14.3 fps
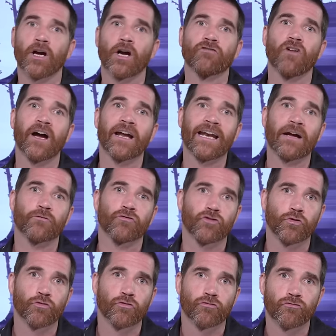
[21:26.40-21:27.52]
Go right now
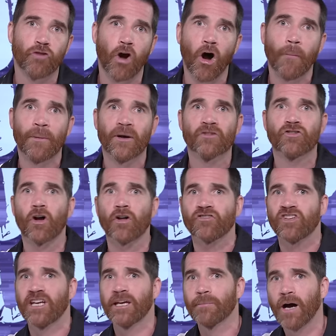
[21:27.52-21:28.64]
to
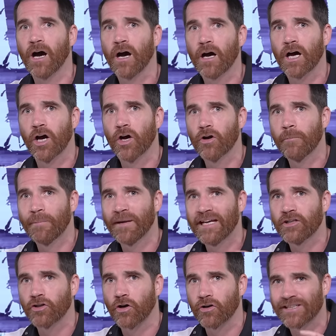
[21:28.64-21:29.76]
rob.team,
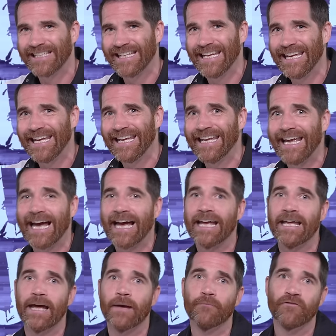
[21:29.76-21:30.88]

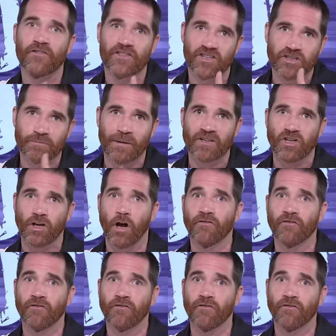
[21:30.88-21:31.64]
rob.team for this special